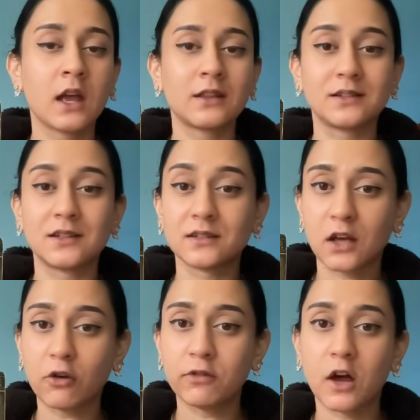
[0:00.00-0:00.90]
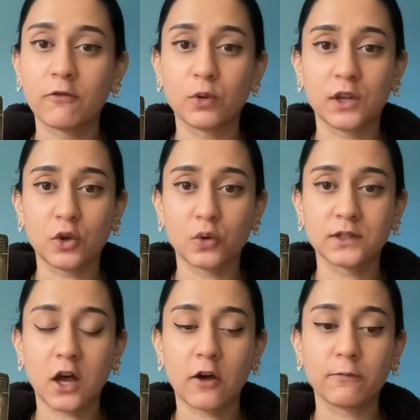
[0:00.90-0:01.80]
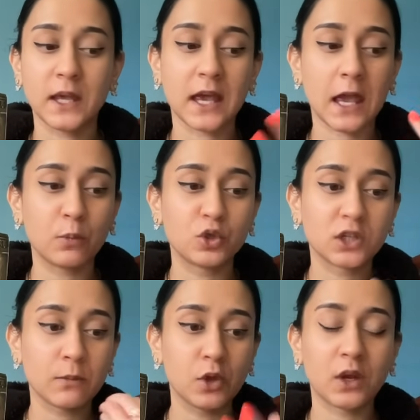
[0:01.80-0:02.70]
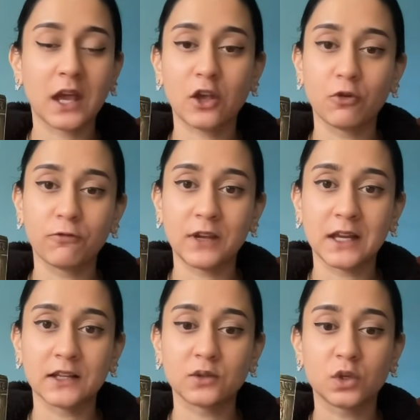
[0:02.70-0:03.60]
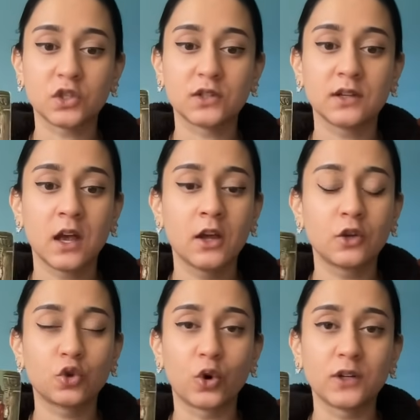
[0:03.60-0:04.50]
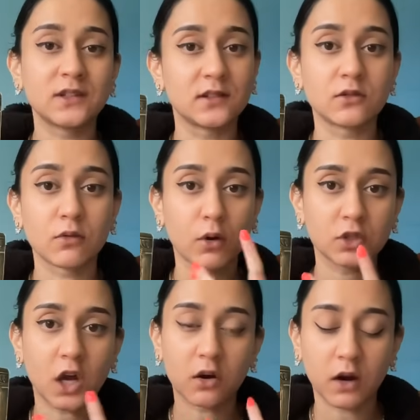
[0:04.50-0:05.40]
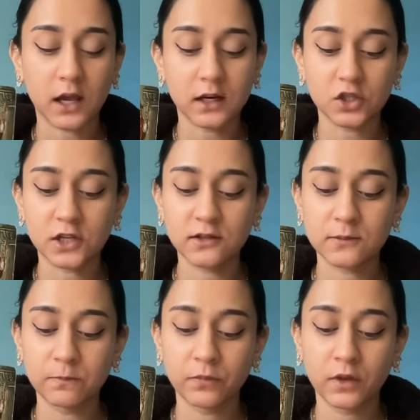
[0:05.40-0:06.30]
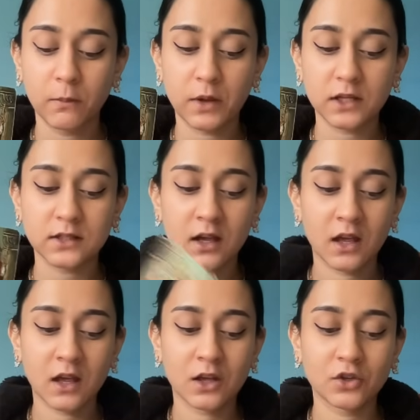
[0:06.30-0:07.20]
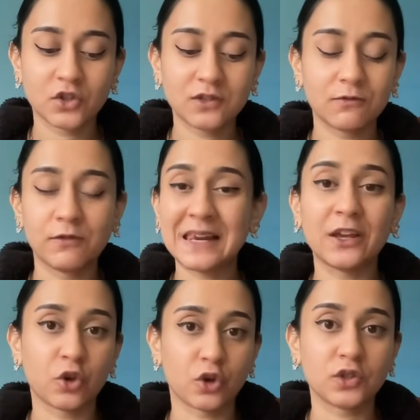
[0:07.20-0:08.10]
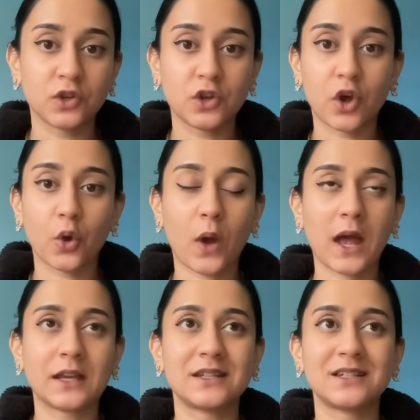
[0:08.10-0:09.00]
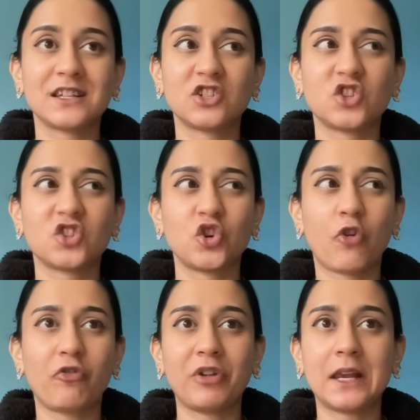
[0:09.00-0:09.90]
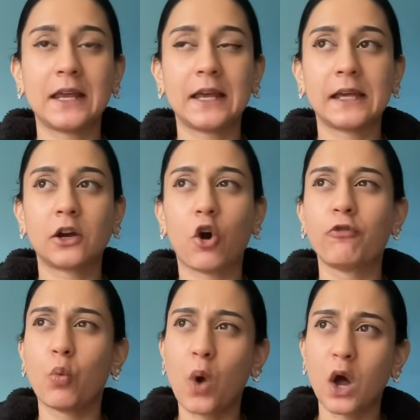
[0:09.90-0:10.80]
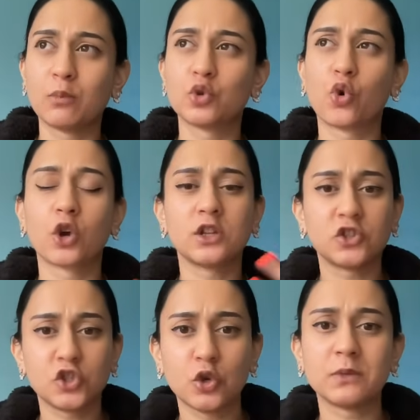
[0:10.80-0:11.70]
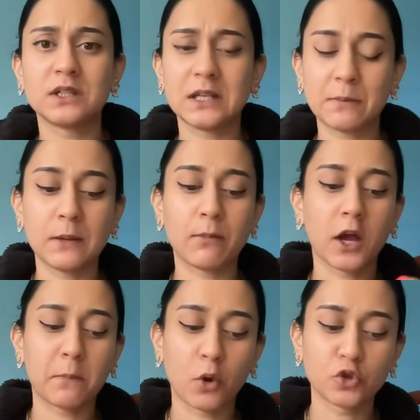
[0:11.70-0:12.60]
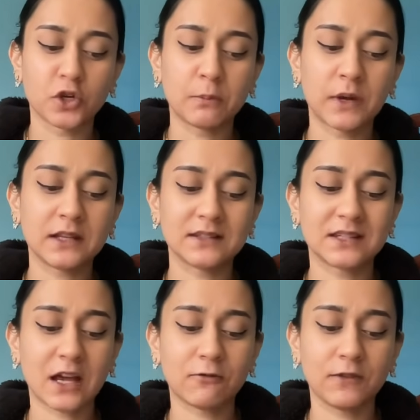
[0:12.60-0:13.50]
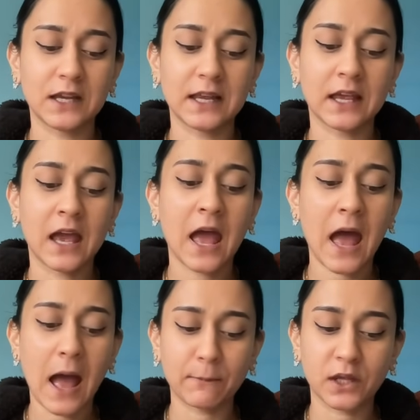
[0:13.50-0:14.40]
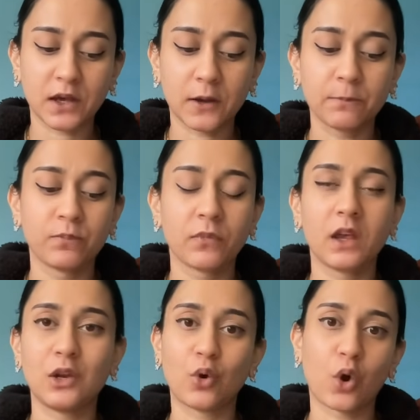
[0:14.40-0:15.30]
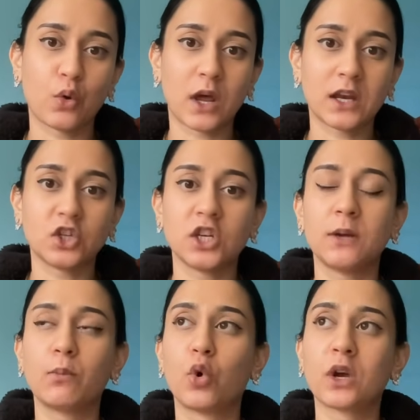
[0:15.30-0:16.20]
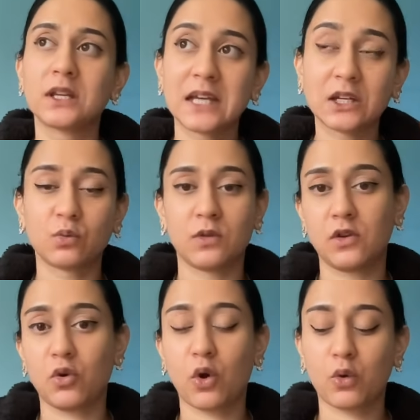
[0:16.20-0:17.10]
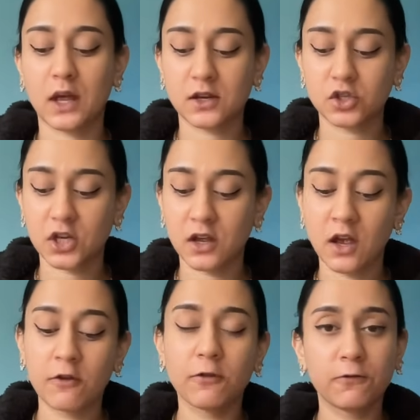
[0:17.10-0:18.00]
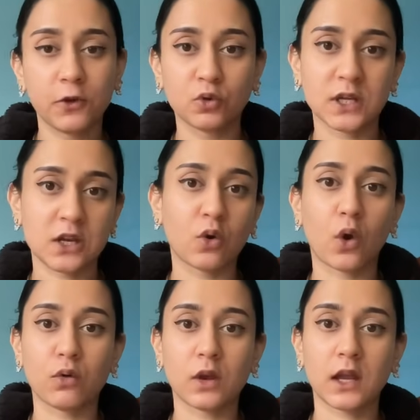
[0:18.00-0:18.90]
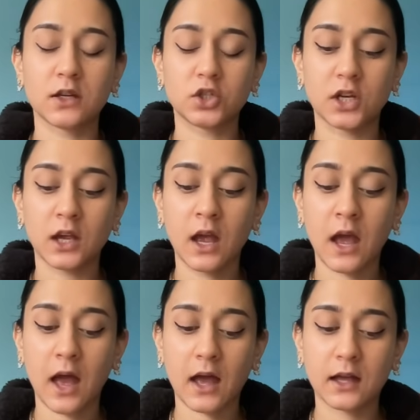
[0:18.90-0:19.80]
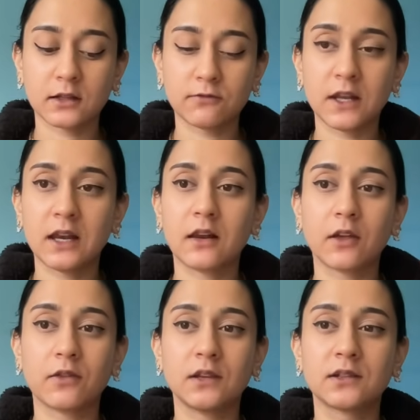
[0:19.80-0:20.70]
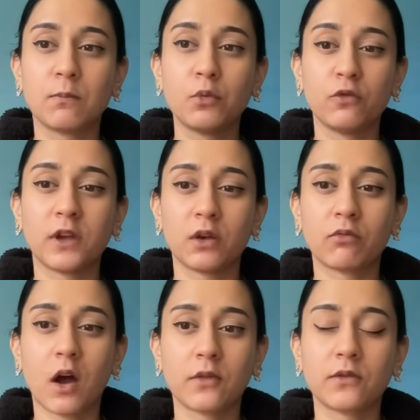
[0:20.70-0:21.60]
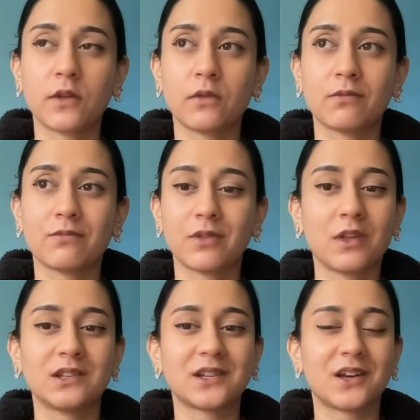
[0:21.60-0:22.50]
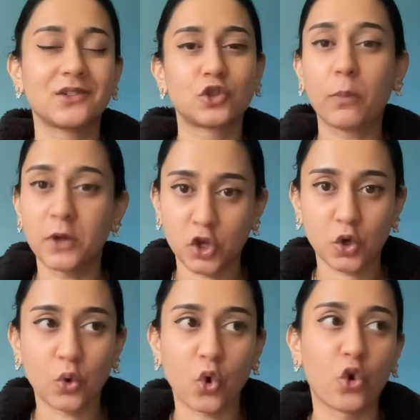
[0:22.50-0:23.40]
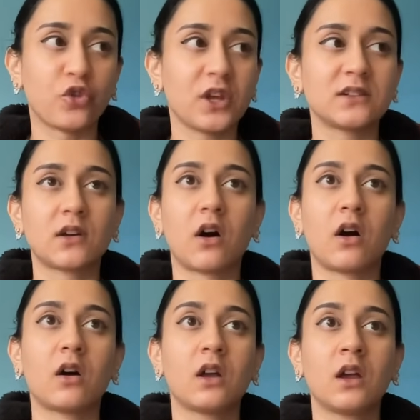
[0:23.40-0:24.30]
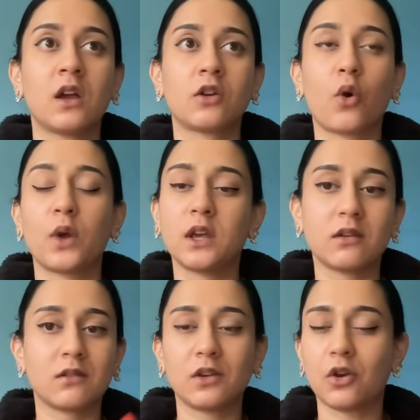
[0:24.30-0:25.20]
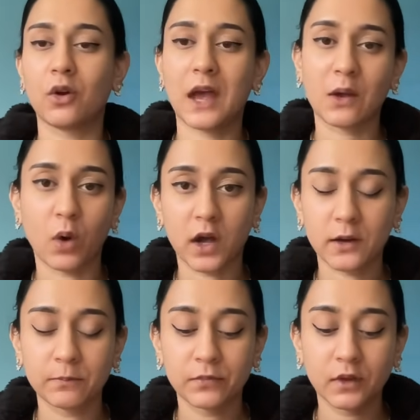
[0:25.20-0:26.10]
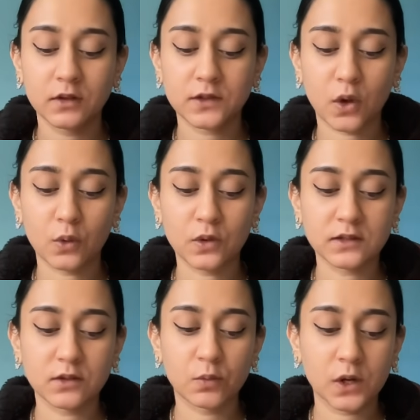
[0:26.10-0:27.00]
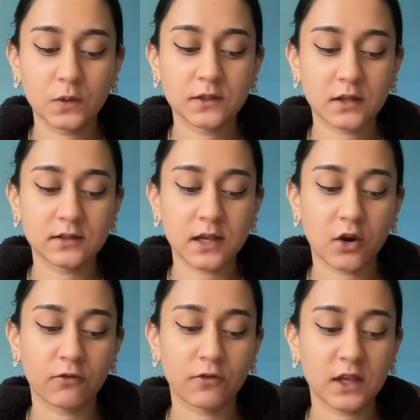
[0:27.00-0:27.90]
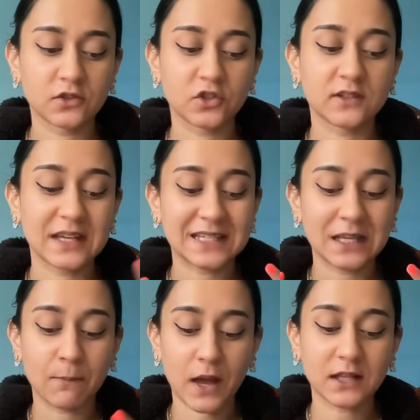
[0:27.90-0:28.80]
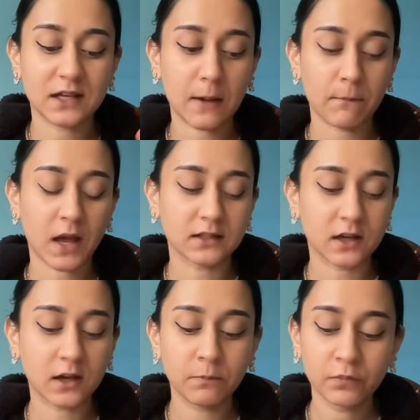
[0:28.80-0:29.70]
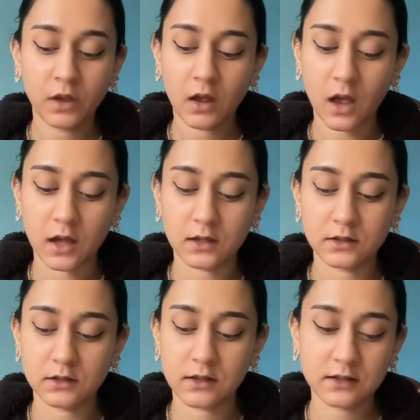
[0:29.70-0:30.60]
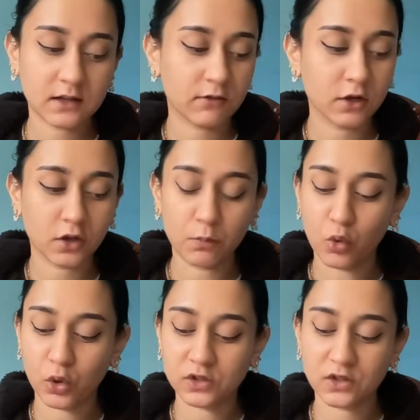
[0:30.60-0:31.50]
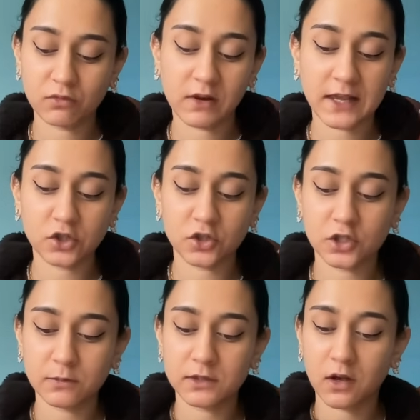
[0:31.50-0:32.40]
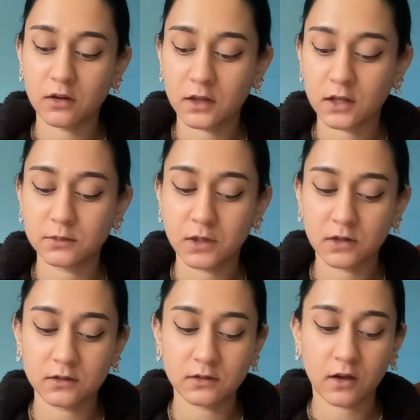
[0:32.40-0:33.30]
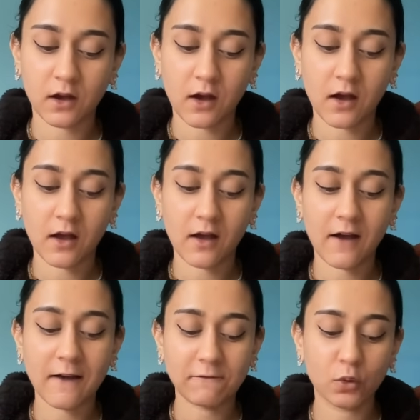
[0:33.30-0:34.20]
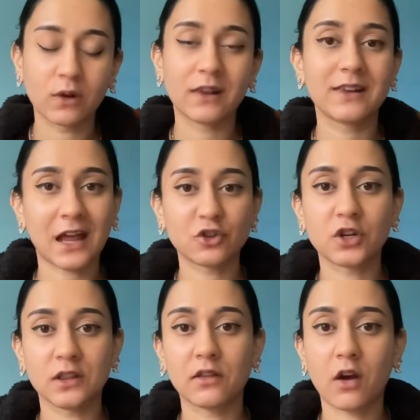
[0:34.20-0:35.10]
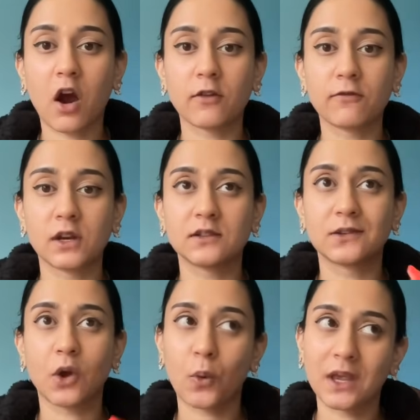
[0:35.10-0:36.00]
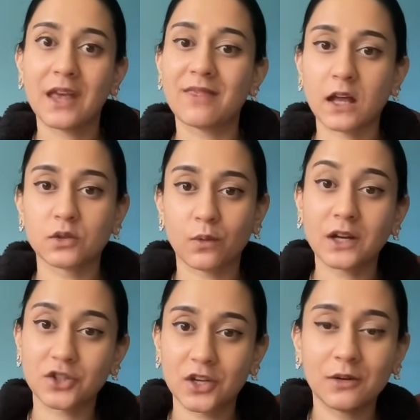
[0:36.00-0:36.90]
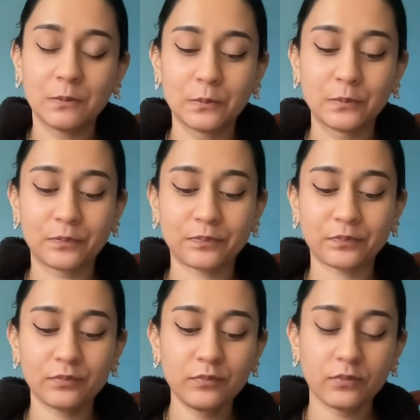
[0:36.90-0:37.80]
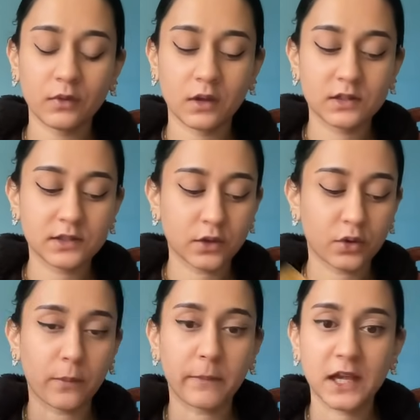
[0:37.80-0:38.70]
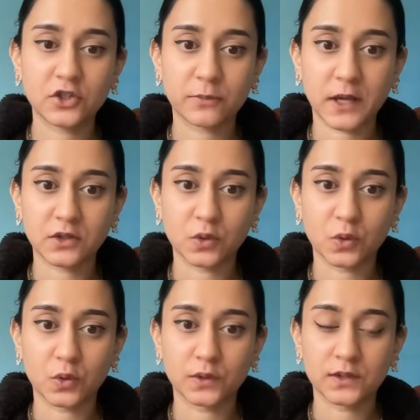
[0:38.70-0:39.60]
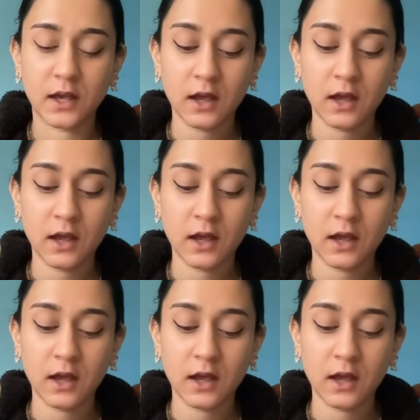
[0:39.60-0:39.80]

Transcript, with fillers: This is self love within yourself, being able to communicate your feelings, which is Taurus. This is throat chakra energies. But just feeling good, you know, and just not feeling overwhelmed or consumed deeply by emotion, but instead feeling happier in your own energy, more content within your own energy, fulfilled in your own energy, and feeling like things are moving rather than things are stopping you or things are going, you know, haywire. So there's a real sense here of things just getting better and better. And let's have a look more into the relationship side of things because I feel naturally that the Hierophant is going in that direction. So we've got Page of Pentacles.